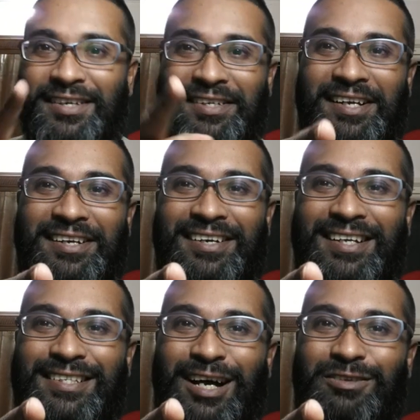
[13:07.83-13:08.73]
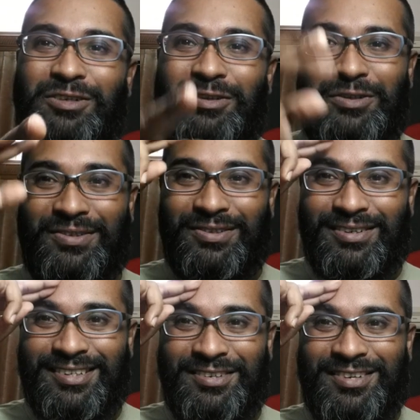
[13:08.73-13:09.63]
take care guys i'll talk to you
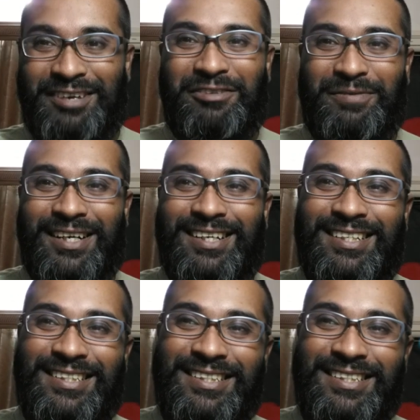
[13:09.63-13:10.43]
soon good night from dhaka